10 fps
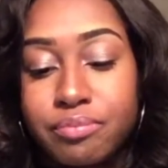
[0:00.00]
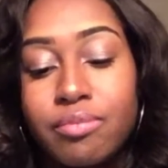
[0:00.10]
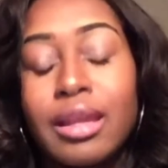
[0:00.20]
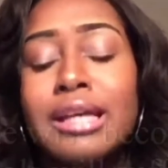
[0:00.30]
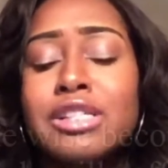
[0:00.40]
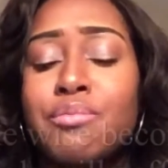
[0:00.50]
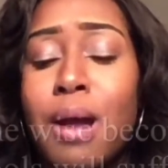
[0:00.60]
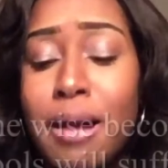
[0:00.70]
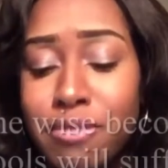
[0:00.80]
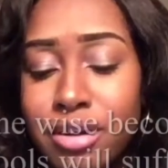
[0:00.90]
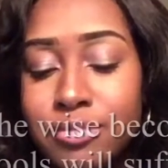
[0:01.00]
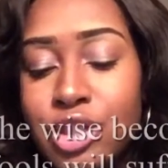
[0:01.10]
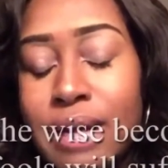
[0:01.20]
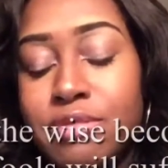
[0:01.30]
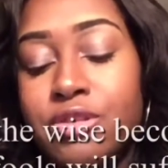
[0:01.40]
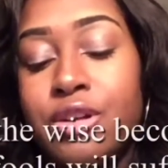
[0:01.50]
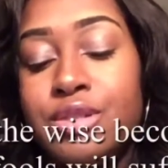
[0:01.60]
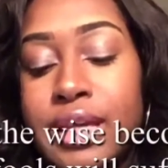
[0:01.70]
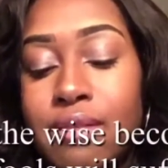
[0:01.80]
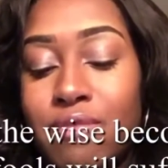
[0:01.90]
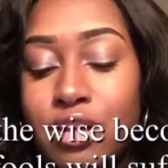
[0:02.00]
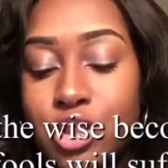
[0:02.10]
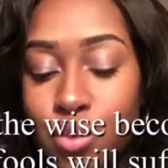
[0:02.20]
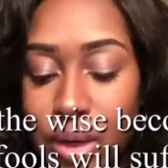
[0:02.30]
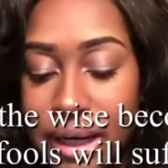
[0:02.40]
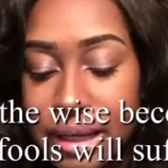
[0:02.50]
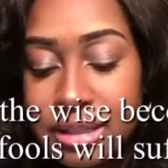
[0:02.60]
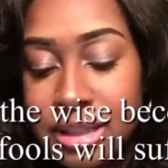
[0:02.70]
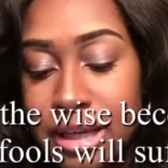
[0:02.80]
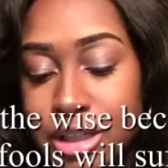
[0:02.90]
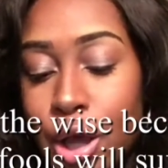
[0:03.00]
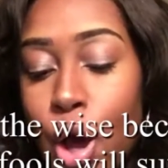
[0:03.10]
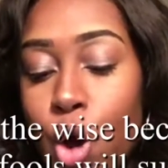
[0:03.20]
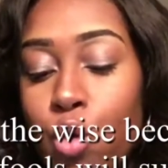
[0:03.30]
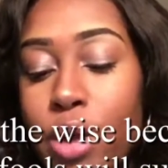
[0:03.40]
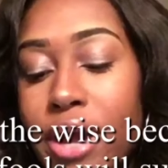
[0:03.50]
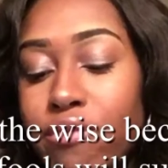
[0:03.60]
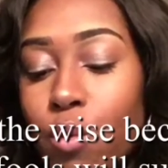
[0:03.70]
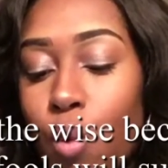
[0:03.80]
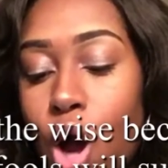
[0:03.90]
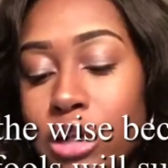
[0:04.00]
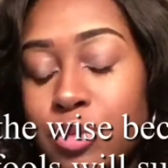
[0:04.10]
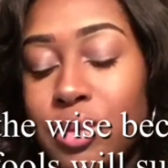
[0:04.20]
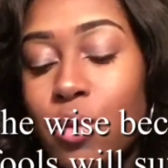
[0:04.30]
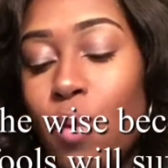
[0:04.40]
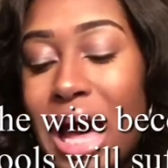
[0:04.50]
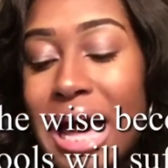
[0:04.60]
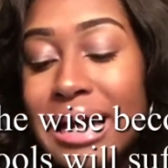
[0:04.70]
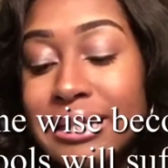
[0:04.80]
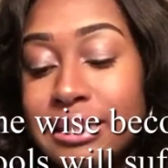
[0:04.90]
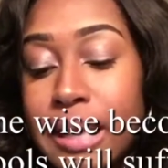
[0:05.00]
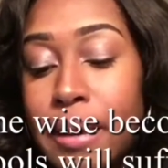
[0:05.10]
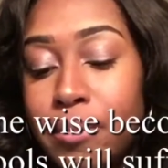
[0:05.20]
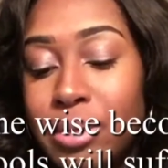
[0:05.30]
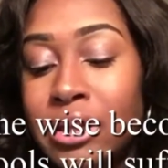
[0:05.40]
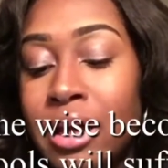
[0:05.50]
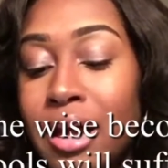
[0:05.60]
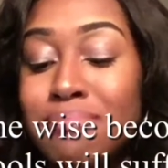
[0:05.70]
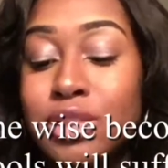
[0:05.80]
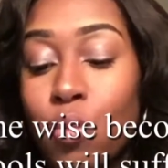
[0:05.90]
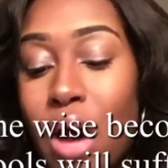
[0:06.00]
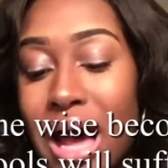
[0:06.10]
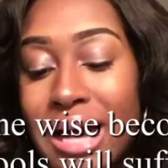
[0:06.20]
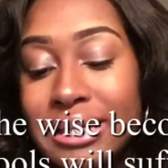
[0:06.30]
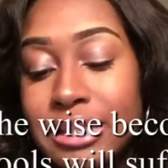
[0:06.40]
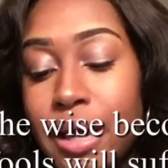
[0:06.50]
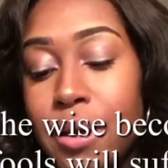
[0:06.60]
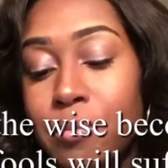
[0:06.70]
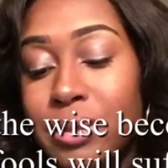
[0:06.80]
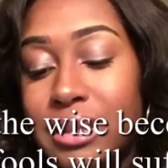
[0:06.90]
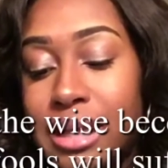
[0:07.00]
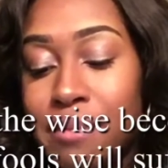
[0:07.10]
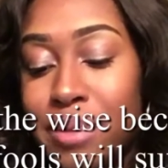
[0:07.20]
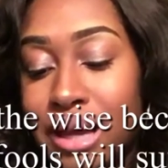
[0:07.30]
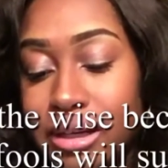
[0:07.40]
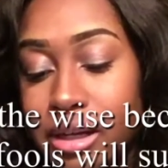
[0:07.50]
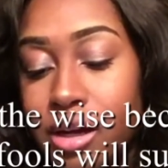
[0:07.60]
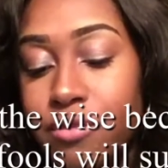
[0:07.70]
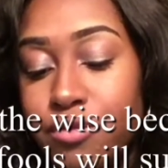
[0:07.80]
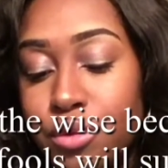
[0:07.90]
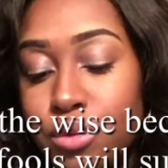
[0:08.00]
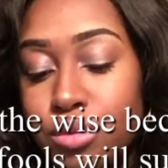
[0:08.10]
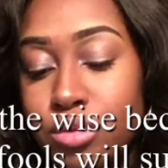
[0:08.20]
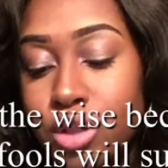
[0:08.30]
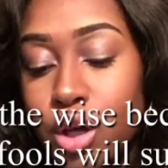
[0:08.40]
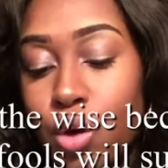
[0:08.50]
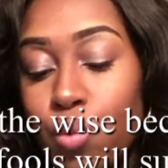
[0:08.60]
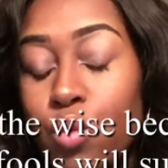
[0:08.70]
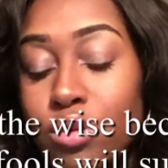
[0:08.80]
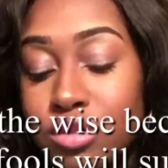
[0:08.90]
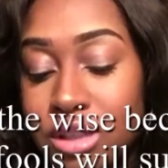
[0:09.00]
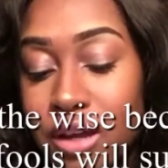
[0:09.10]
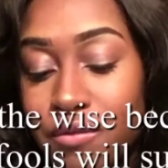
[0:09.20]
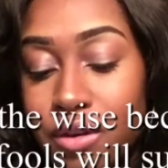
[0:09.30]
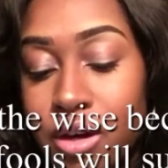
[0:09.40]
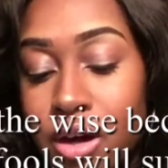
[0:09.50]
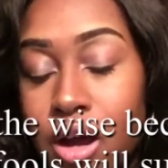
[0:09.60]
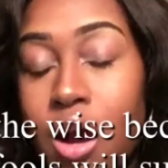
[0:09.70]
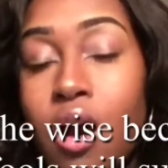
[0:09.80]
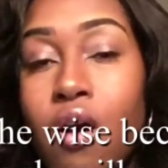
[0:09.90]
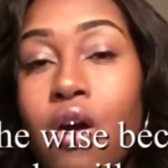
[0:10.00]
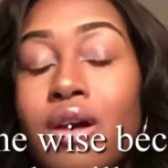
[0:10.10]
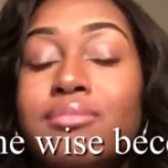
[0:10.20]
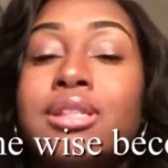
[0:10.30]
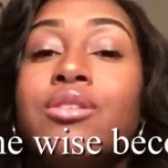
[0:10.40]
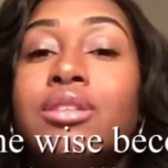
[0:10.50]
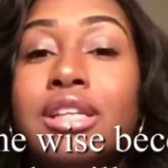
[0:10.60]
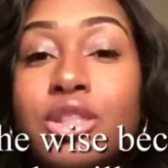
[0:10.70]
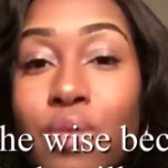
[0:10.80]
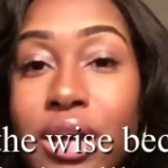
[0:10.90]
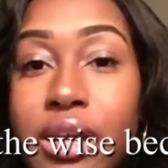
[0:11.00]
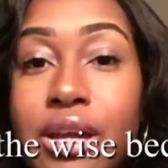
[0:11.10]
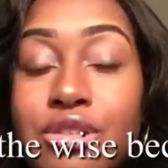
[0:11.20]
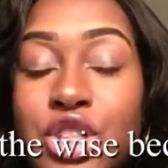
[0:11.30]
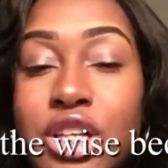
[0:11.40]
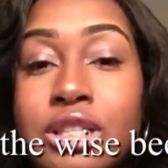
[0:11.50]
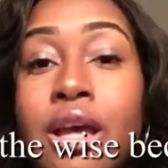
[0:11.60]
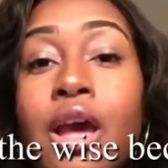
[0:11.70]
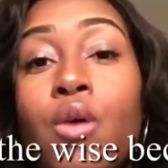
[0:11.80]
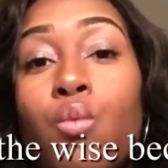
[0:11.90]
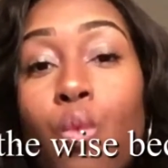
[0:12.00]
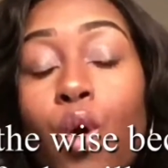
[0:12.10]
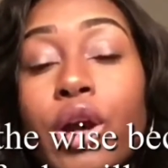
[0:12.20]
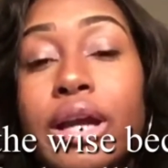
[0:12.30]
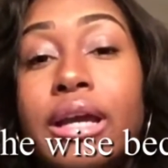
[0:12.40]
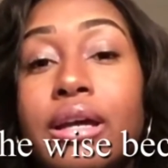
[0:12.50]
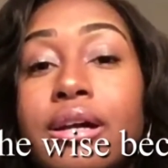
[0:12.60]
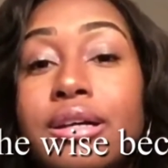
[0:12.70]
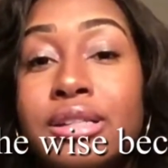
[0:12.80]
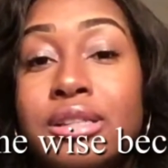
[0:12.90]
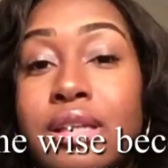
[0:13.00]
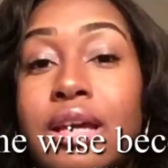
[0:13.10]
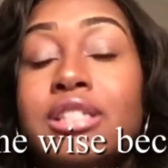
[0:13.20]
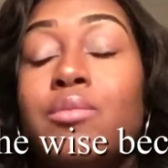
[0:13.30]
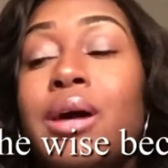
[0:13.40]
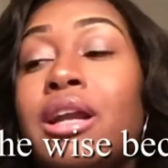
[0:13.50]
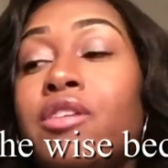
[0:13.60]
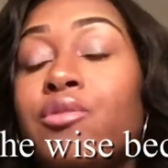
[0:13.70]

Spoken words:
it's Proverbs chapter 13 verse 20. It says, whoever walks with the wise becomes wise, but the companion of fools will suffer harm. So this right here is just warning us as a body of